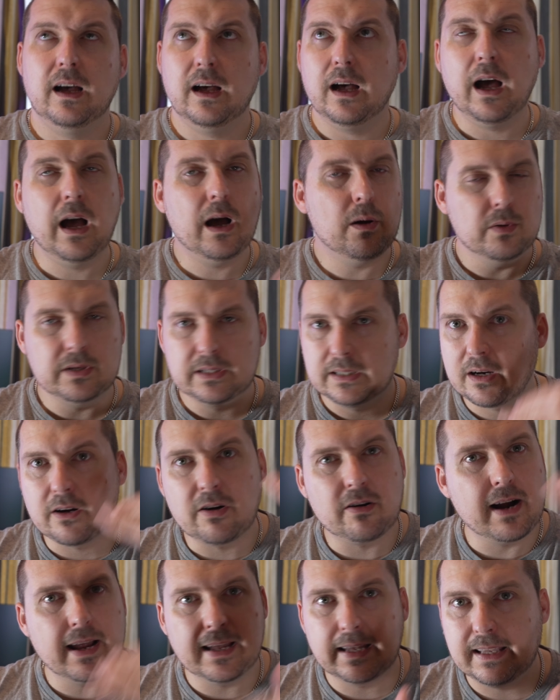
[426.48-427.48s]
I was
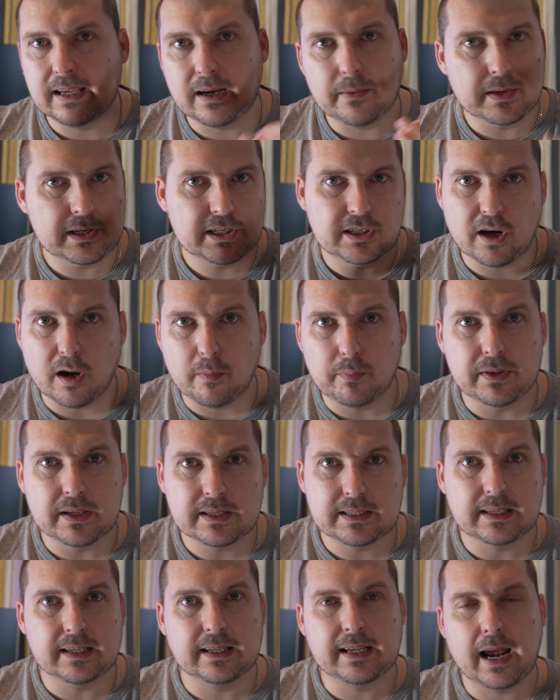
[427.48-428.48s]
cranking up the
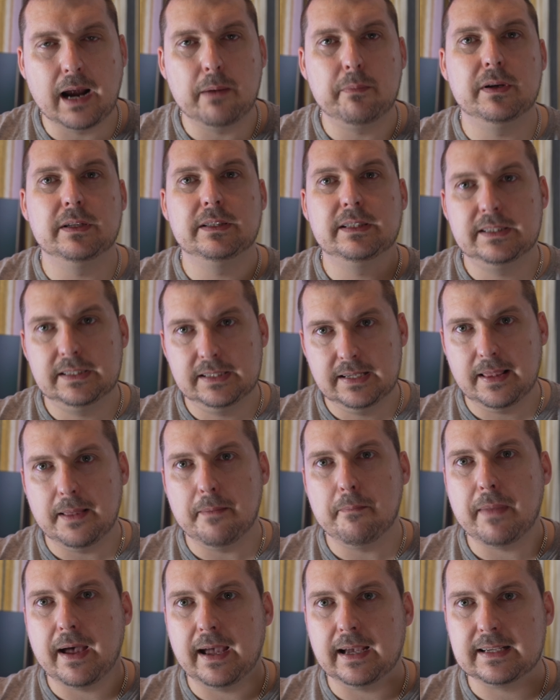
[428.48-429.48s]
sharpness in camera to the
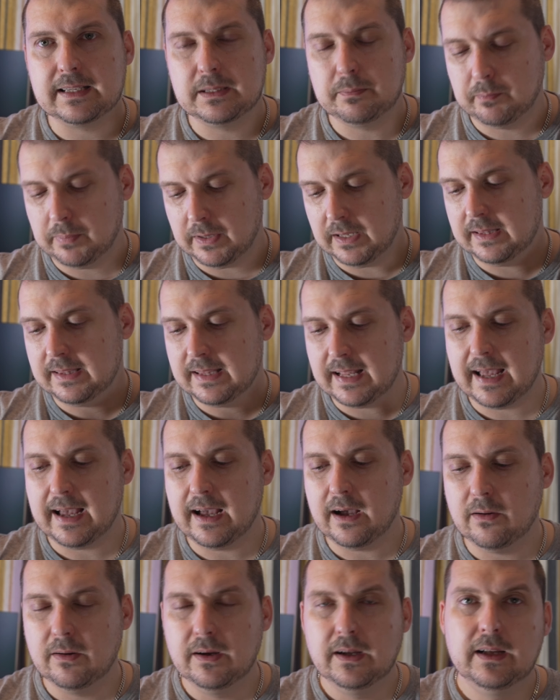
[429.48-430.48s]
max, but
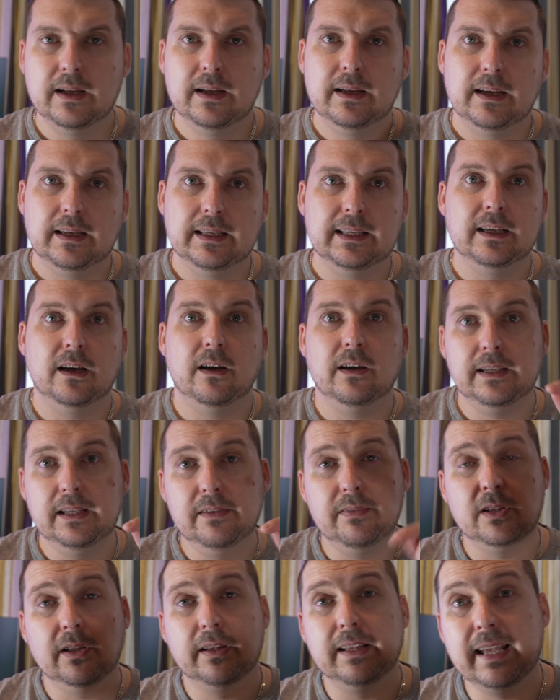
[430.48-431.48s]
now
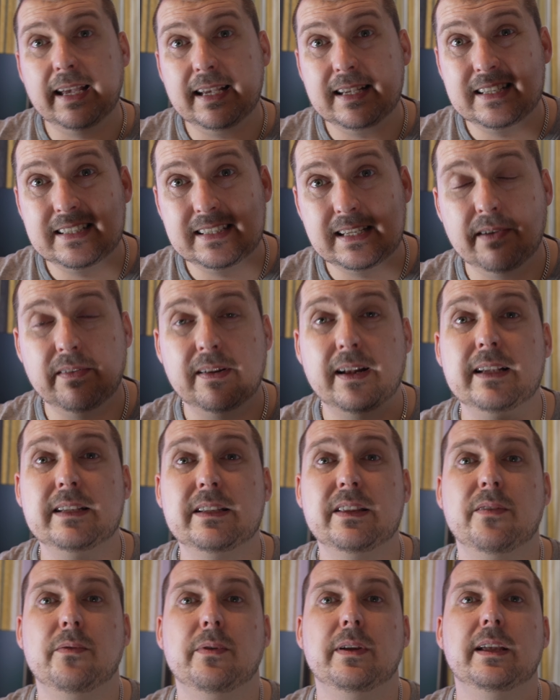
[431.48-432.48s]
even on the
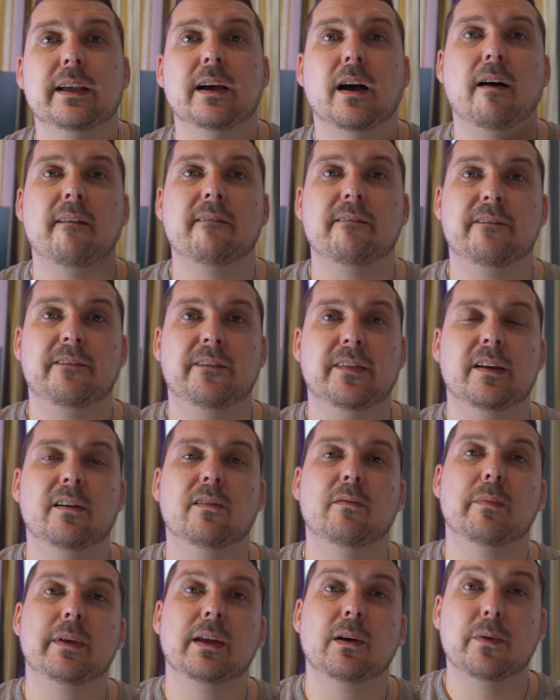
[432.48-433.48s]
a7S III, I'm
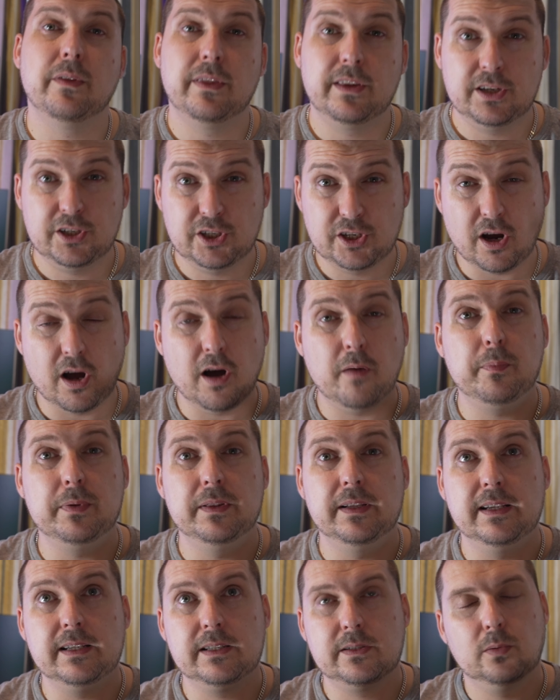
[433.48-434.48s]
filming with
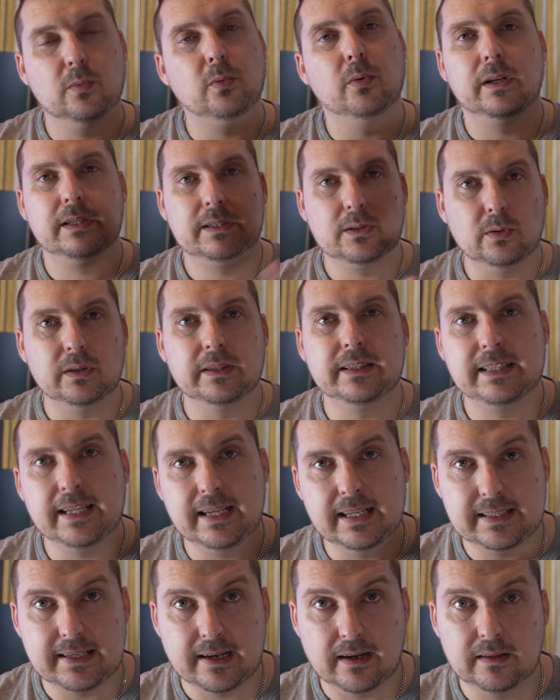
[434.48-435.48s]
sharpness, or what's called
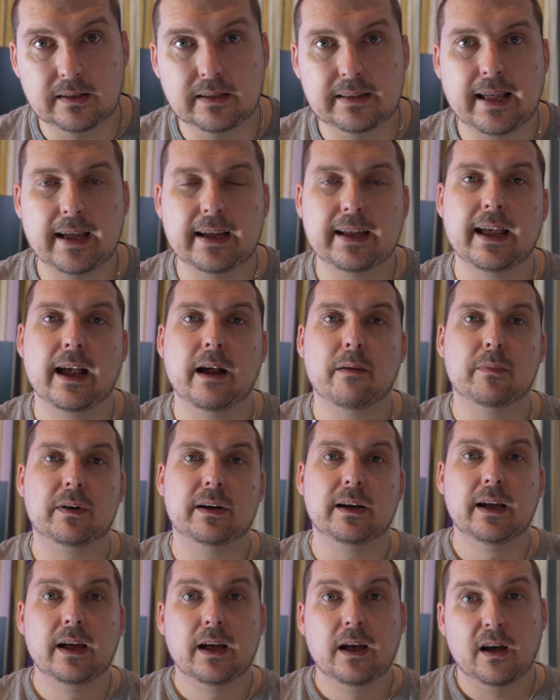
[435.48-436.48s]
detail in that
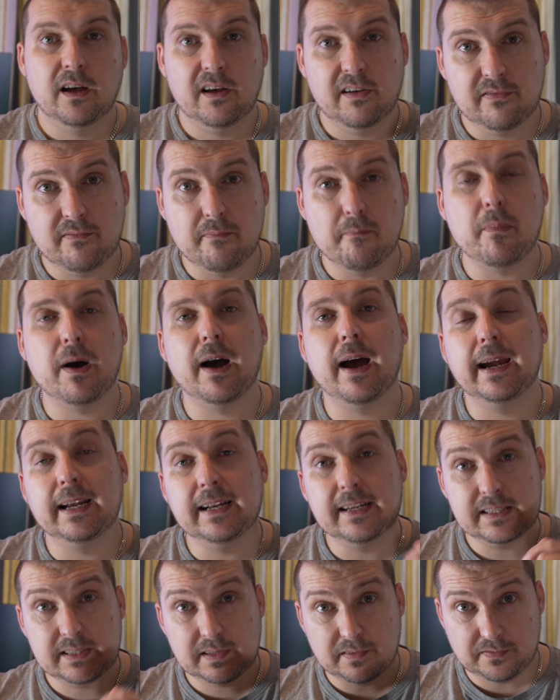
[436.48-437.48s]
camera, of
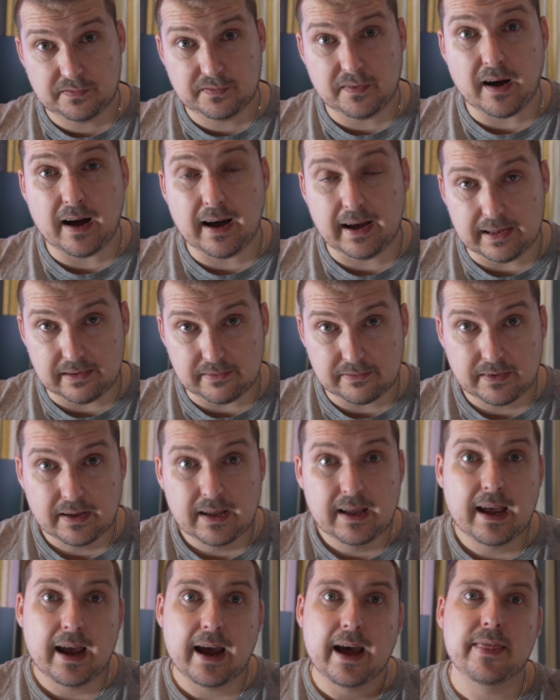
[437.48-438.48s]
-5,
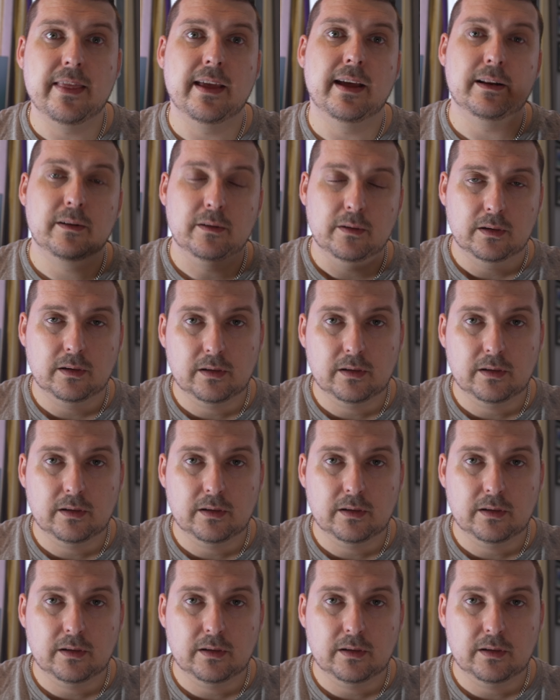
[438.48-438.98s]
and then